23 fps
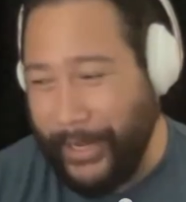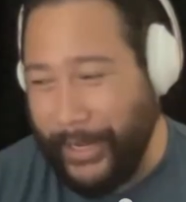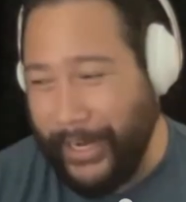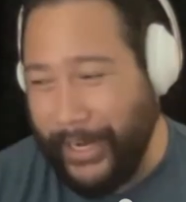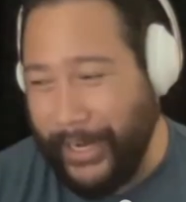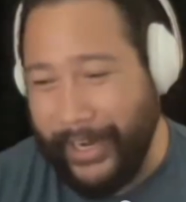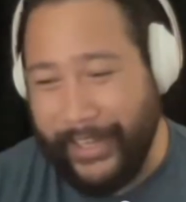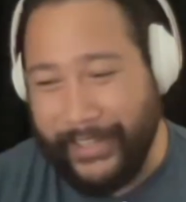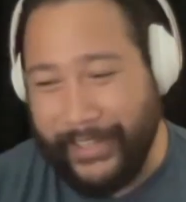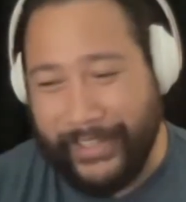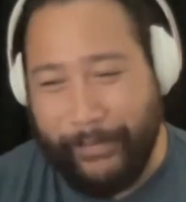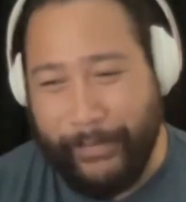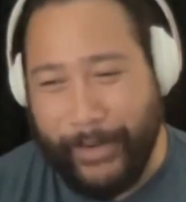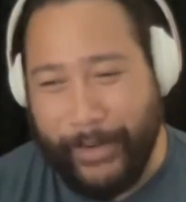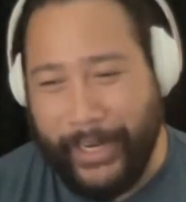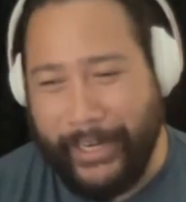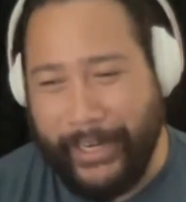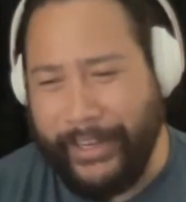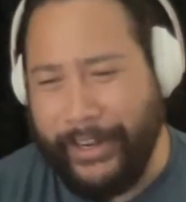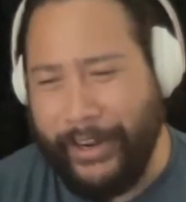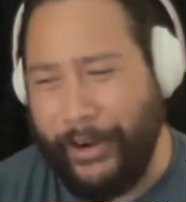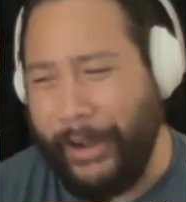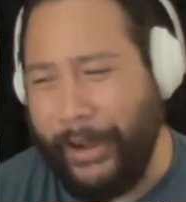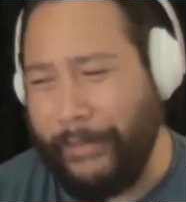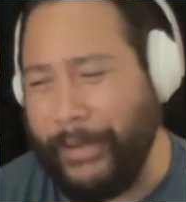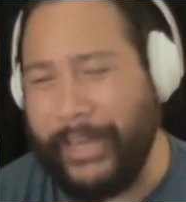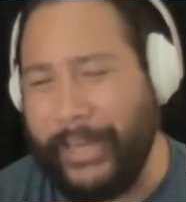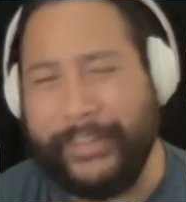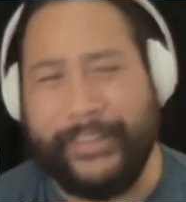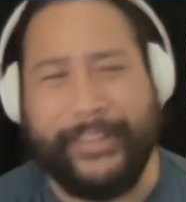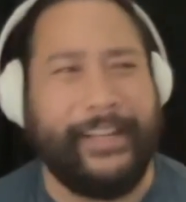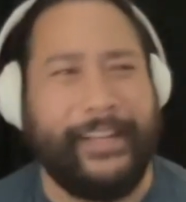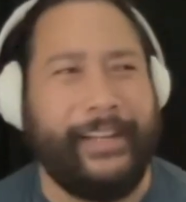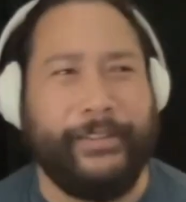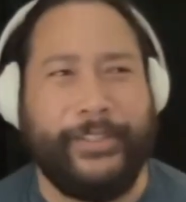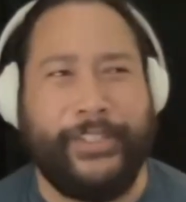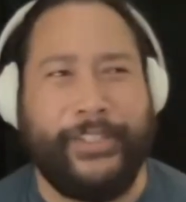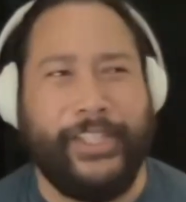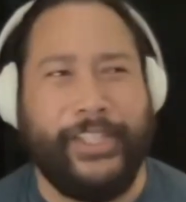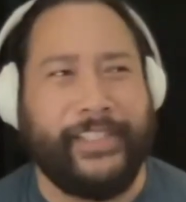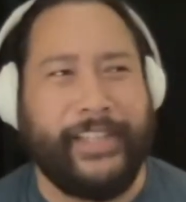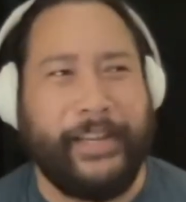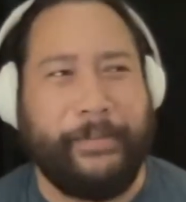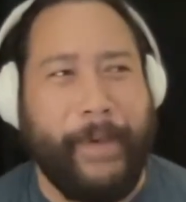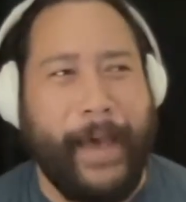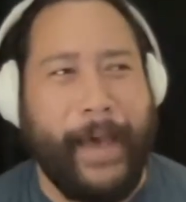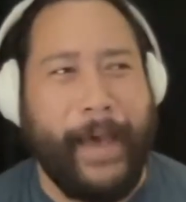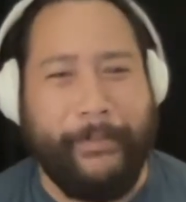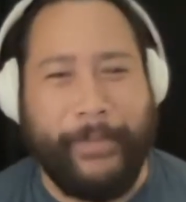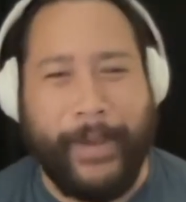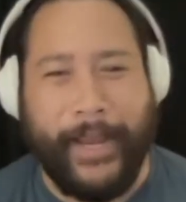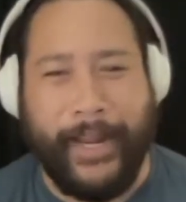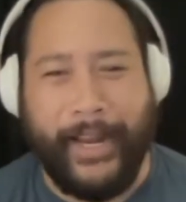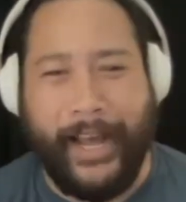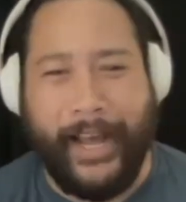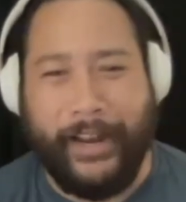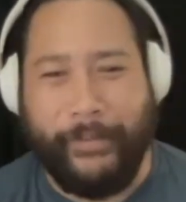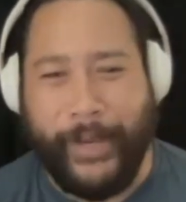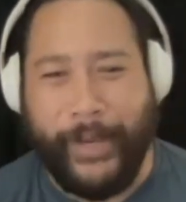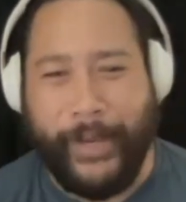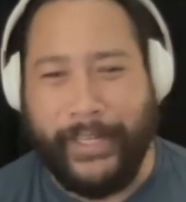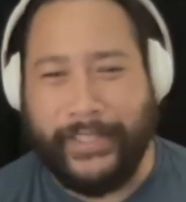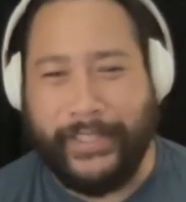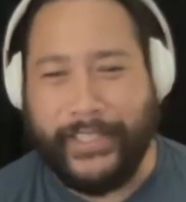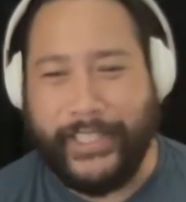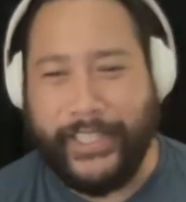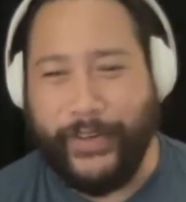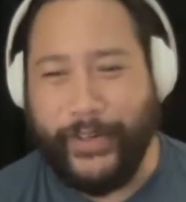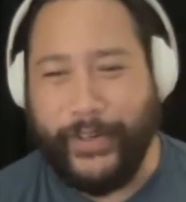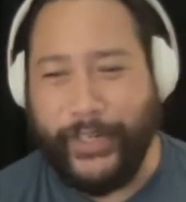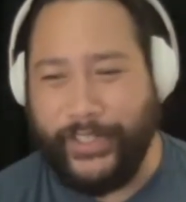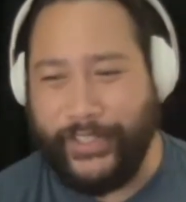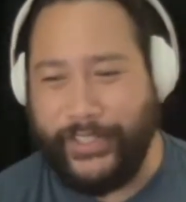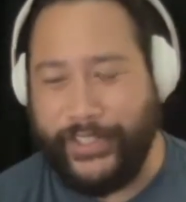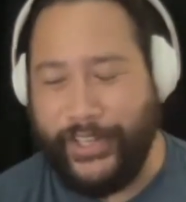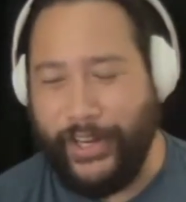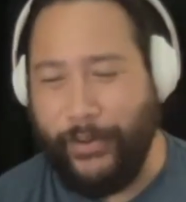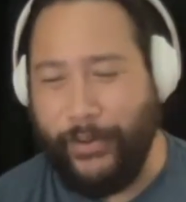I mean it is. I mean, you know, I mean, uh, oh geez, like Batman animated series.